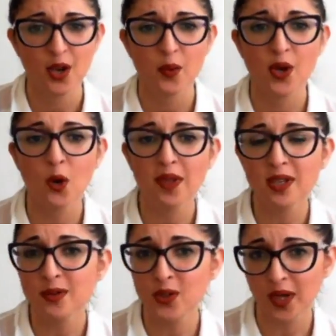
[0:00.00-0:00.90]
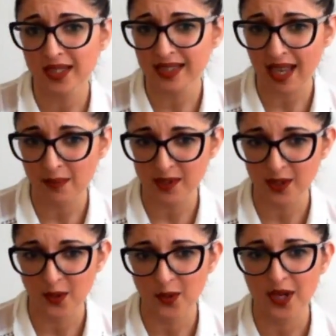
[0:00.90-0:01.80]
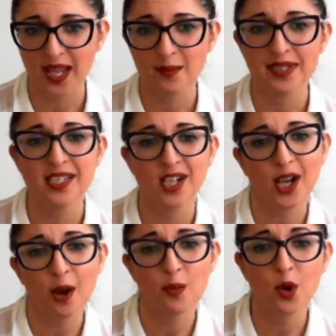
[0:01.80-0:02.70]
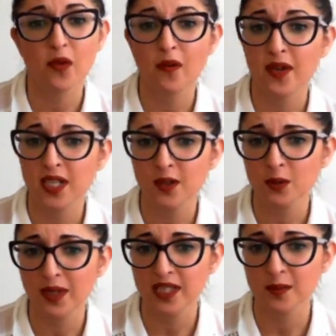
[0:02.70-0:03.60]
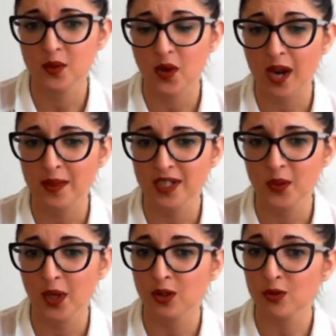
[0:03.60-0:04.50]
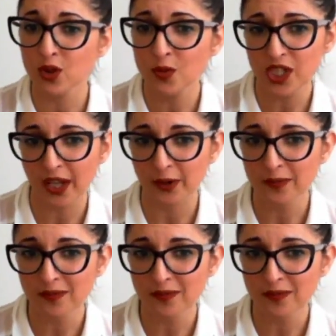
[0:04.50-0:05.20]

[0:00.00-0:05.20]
We hope that you enjoyed this episode, and please check out more of our videos by subscribing to our YouTube channel,